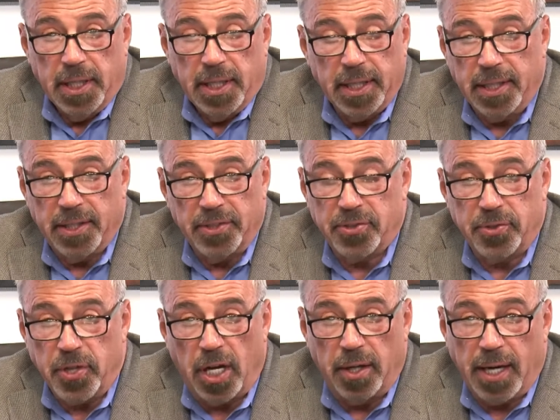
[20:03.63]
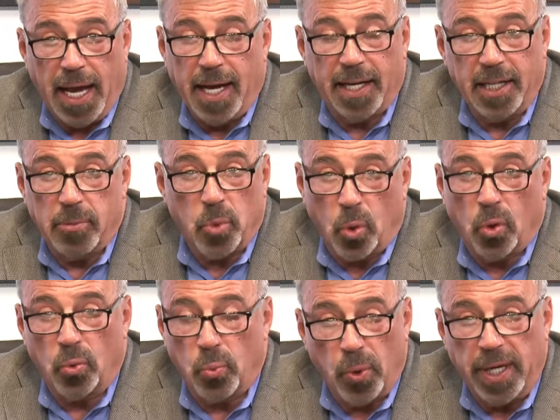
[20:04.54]
is not adding
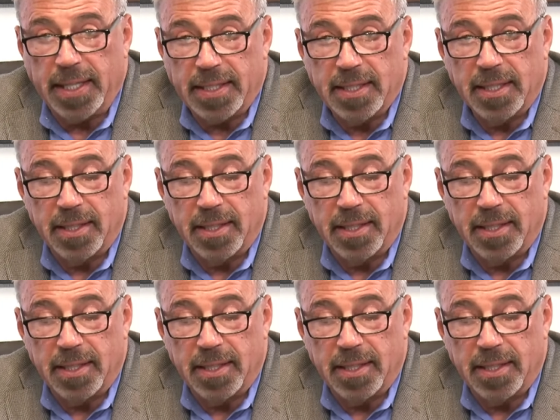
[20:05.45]
more weight.